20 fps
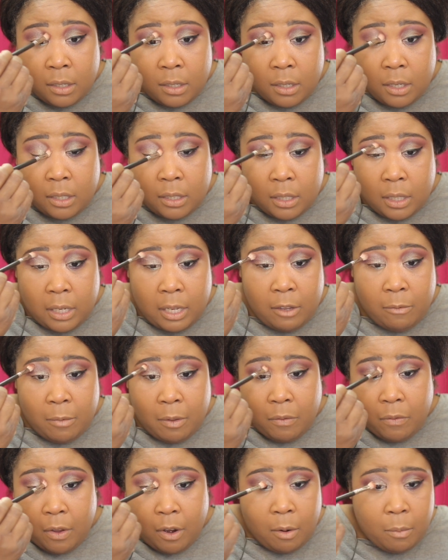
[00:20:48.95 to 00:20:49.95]
doesn't leave
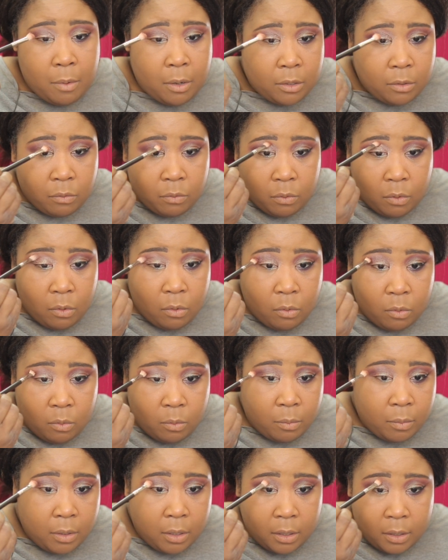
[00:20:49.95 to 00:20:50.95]
me very much
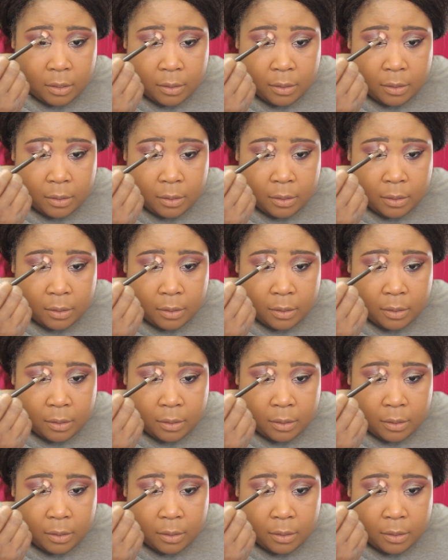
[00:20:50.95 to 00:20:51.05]
room